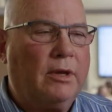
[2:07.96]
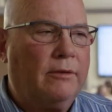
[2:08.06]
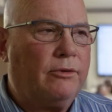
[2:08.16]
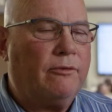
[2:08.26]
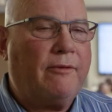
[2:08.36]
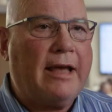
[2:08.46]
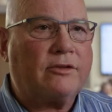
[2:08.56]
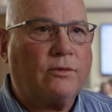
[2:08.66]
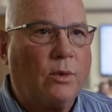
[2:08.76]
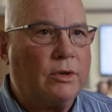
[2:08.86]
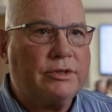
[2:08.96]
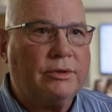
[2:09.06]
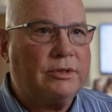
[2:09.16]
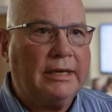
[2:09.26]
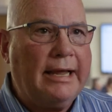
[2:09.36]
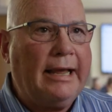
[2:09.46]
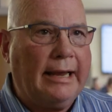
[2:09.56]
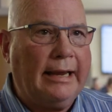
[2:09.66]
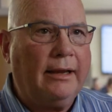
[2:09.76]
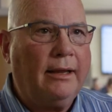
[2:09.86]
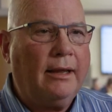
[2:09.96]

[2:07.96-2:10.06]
If you fast forward to today,